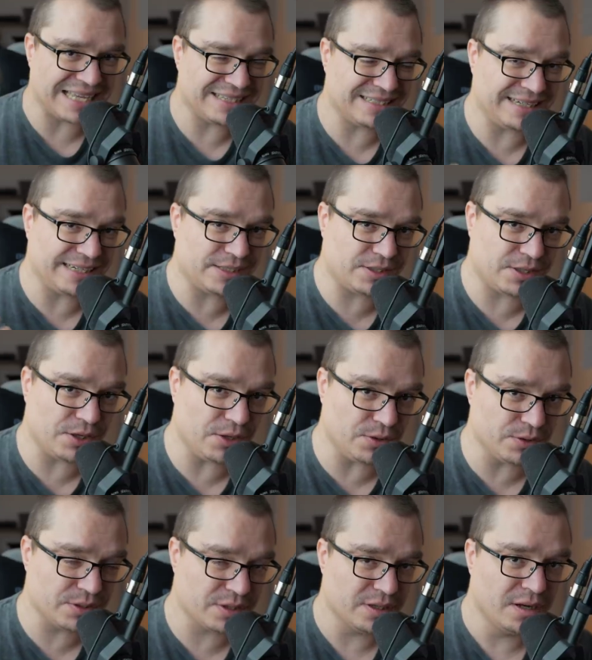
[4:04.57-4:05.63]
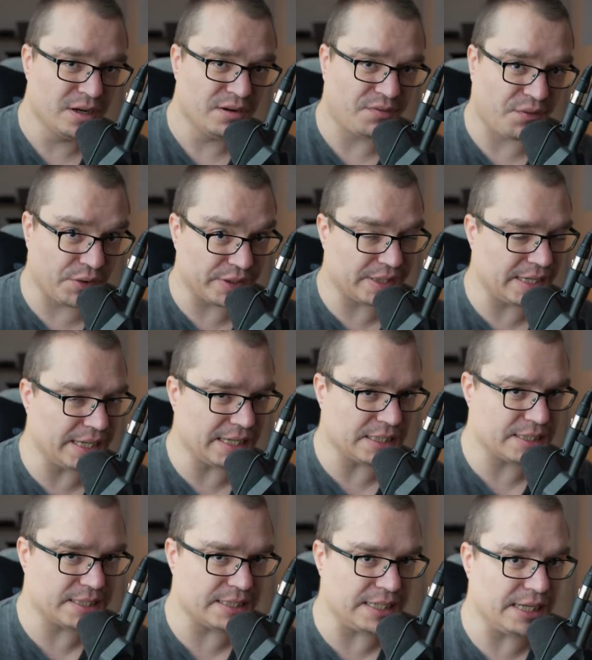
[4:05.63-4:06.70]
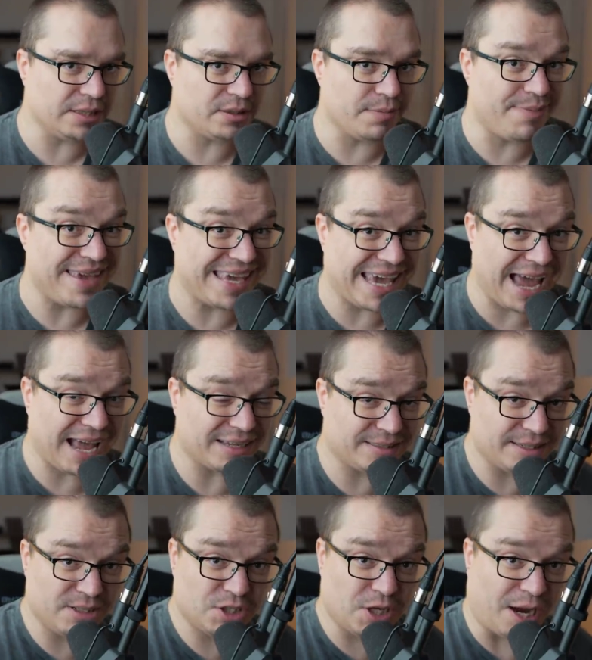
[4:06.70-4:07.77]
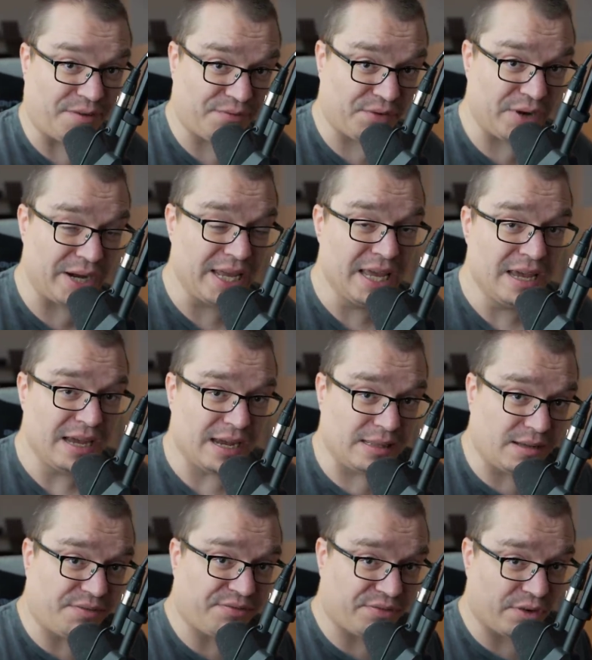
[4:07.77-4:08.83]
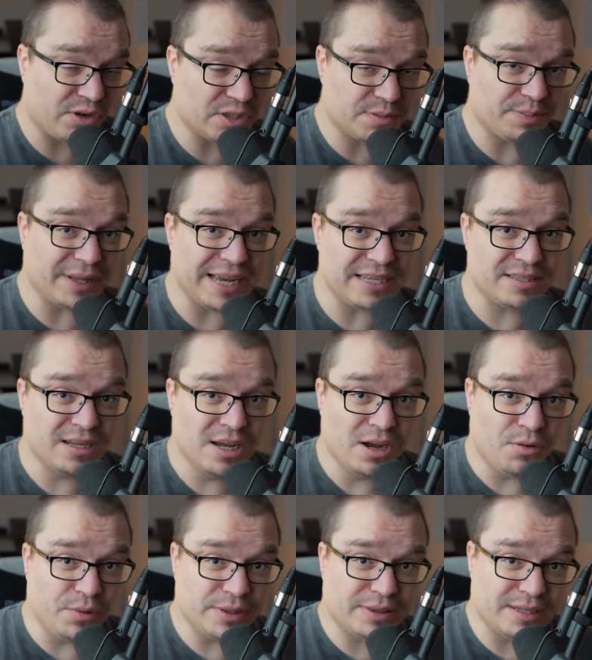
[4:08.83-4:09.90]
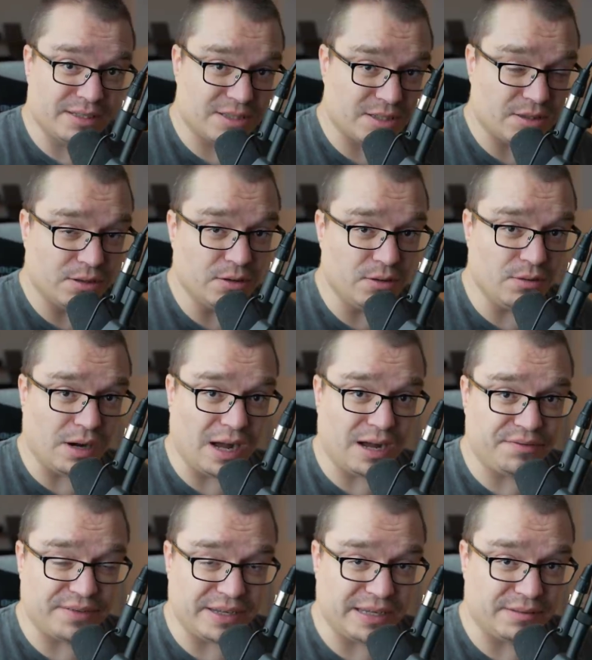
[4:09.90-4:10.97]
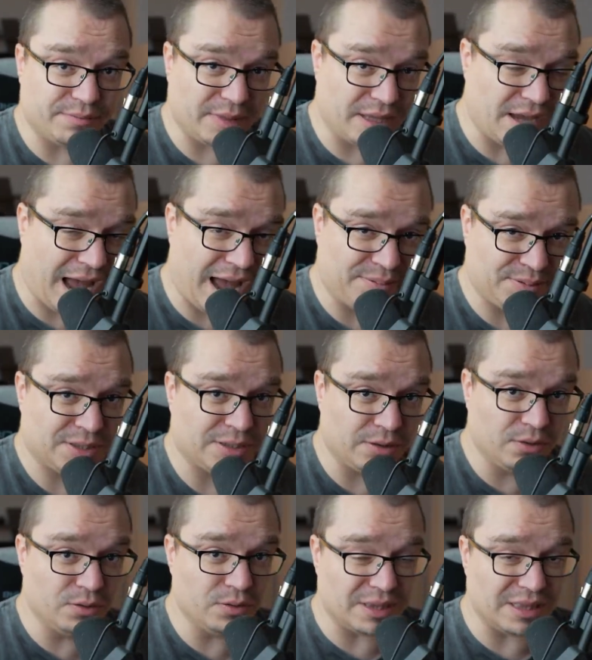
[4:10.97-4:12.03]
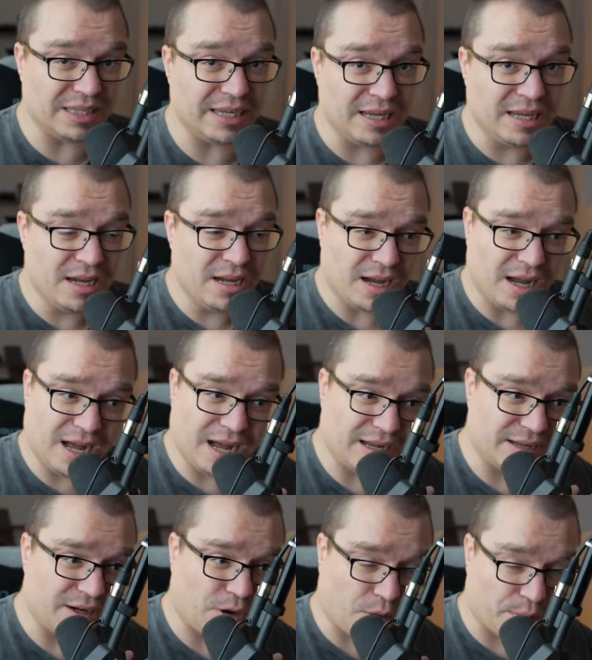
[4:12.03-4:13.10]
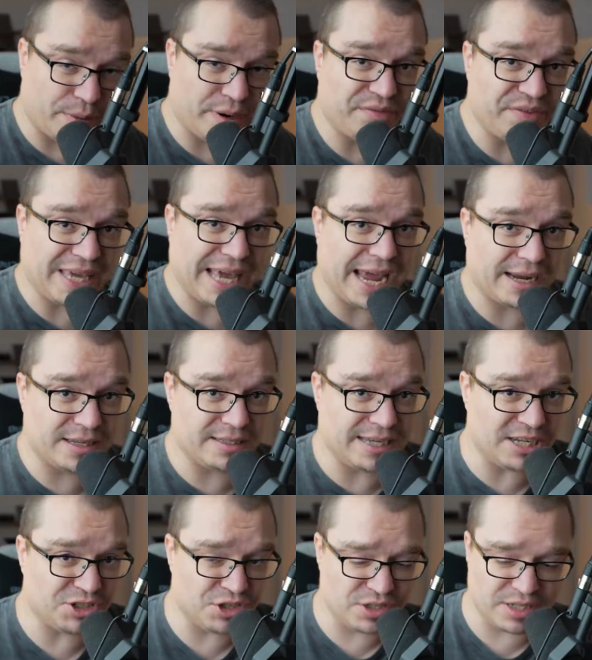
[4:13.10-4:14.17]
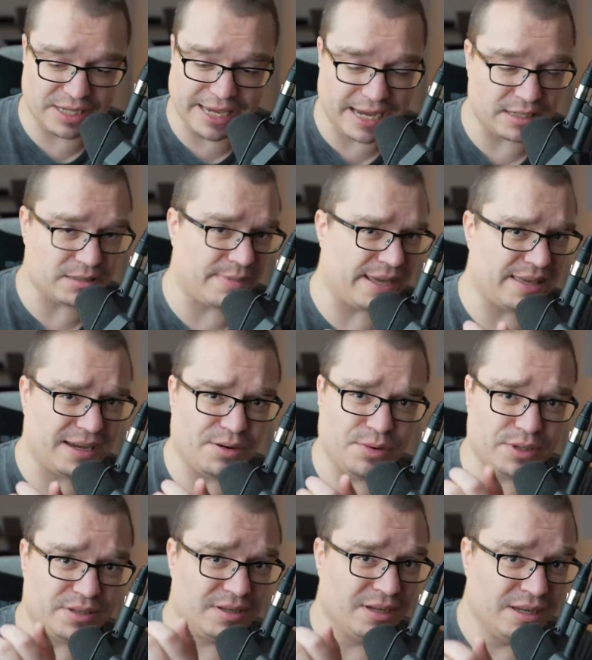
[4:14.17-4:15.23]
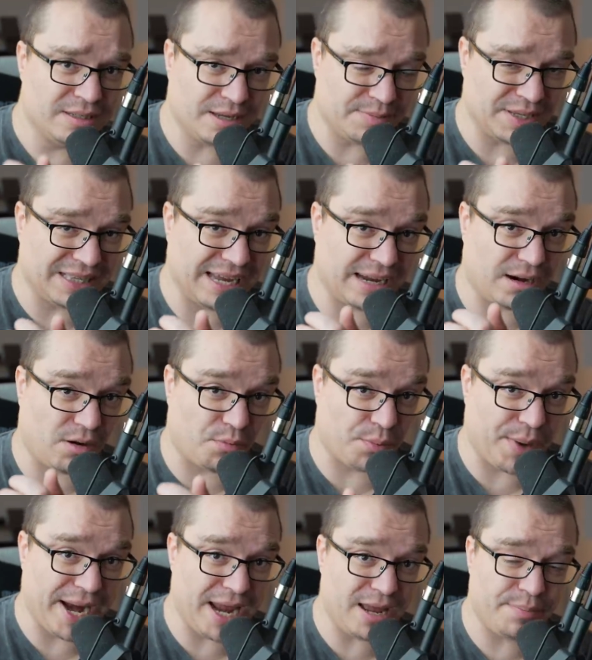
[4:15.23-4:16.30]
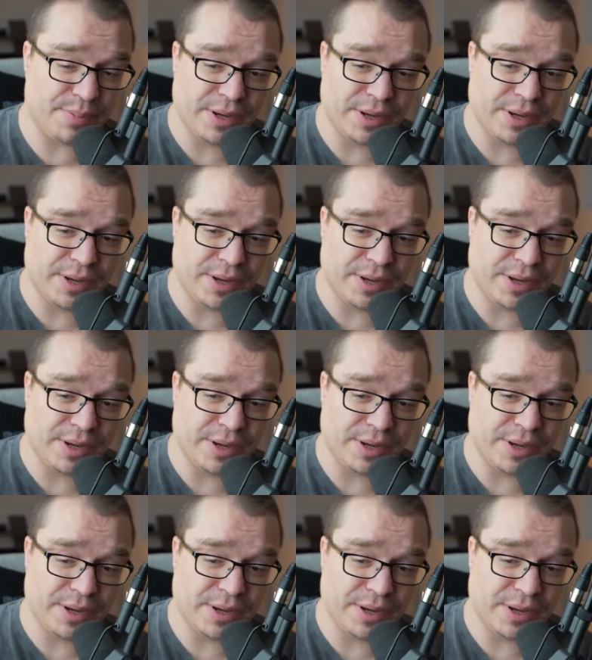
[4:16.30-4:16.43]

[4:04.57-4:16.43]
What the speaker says: an excuse for TLC to be casting Geoffrey in the first place with the slew of absolutely horrific accusations against him. I think it was something like rape,